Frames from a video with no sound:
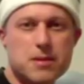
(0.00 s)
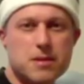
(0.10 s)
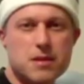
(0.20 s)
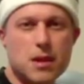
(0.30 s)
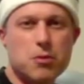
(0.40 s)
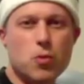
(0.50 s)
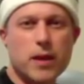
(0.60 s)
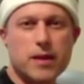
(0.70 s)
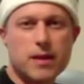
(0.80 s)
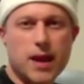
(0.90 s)
is the double
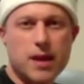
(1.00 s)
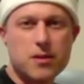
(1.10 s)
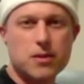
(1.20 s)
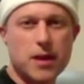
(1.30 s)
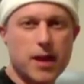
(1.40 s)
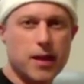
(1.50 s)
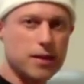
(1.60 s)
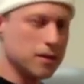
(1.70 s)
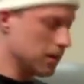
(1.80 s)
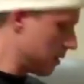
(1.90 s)
weight ankle hang,